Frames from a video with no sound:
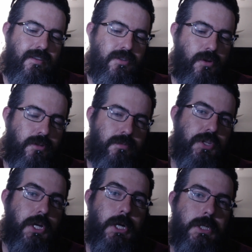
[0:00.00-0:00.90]
Told some
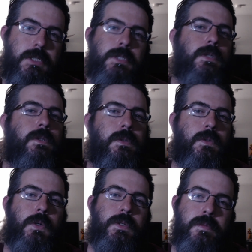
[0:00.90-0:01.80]
secrets.
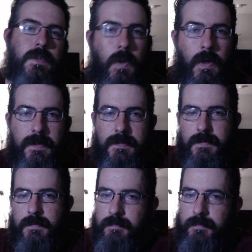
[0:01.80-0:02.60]
Told some stories.